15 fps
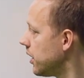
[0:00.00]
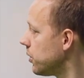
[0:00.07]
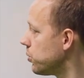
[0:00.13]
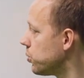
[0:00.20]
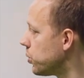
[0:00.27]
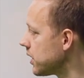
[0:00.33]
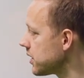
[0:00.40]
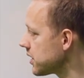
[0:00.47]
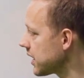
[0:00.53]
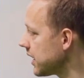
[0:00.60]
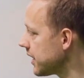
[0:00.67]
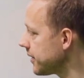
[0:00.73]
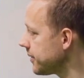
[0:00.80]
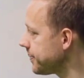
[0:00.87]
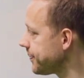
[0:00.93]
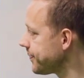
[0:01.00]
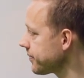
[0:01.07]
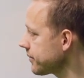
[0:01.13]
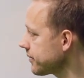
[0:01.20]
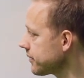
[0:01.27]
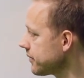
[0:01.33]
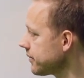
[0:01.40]
Once again,
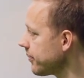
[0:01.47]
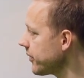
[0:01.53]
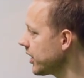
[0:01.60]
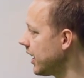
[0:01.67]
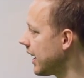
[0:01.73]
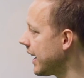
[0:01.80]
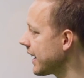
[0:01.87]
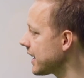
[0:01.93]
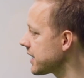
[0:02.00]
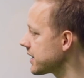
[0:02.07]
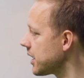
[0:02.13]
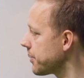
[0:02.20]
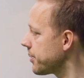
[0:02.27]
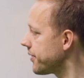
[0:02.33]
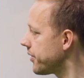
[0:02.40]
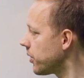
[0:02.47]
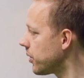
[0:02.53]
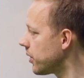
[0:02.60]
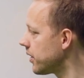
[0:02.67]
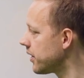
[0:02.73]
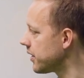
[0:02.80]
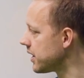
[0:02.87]
like I said
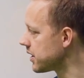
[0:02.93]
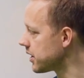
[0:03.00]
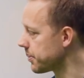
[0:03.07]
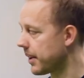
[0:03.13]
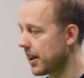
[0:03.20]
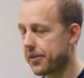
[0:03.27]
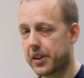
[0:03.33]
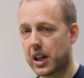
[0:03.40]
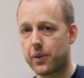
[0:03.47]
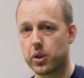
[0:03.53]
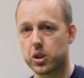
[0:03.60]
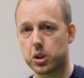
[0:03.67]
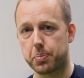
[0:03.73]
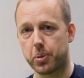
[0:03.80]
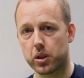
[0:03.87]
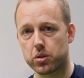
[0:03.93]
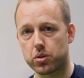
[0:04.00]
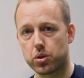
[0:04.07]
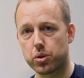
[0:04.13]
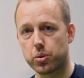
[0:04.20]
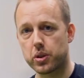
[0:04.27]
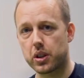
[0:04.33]
before, this is my favorite spot to
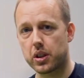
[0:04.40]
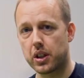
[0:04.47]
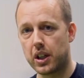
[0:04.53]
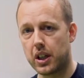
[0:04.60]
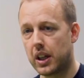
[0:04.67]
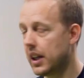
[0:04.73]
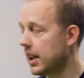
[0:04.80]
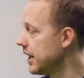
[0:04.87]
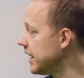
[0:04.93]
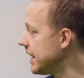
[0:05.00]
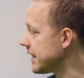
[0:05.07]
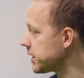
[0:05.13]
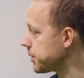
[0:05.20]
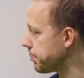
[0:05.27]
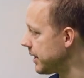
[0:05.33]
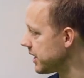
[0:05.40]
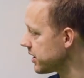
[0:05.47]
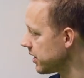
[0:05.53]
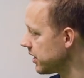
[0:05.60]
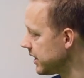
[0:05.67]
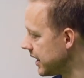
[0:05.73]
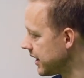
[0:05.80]
do it
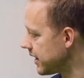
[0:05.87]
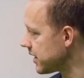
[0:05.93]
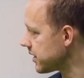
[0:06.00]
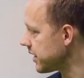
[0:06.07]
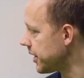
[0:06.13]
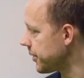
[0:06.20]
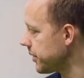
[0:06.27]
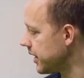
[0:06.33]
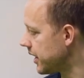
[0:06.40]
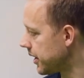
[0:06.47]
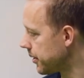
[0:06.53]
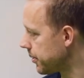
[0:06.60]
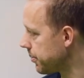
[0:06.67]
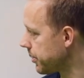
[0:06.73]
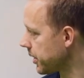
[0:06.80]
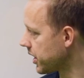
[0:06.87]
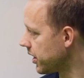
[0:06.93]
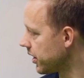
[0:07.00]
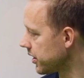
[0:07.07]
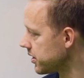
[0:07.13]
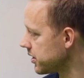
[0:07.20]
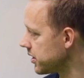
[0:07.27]
especially in this area,
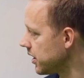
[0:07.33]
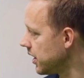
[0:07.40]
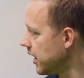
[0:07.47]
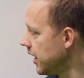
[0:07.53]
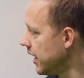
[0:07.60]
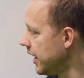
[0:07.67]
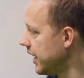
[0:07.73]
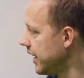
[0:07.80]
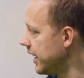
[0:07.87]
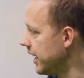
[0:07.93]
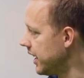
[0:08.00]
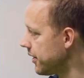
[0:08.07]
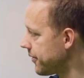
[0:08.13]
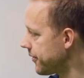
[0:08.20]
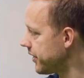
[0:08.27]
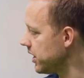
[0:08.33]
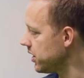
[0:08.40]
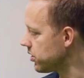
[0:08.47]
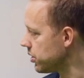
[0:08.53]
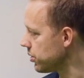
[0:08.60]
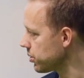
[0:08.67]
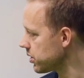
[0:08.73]
because if he
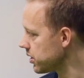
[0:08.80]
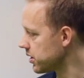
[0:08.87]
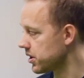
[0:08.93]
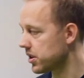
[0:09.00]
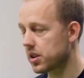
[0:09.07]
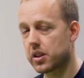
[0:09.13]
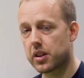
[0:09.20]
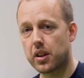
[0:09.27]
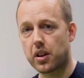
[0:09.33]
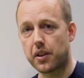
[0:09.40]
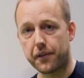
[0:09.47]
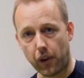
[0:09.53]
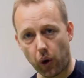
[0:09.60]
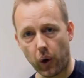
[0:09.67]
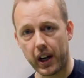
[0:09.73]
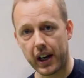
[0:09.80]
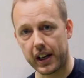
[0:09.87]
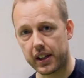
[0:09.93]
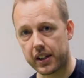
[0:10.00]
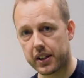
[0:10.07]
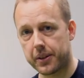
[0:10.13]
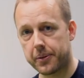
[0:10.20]
chooses the
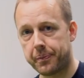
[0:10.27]
forehand,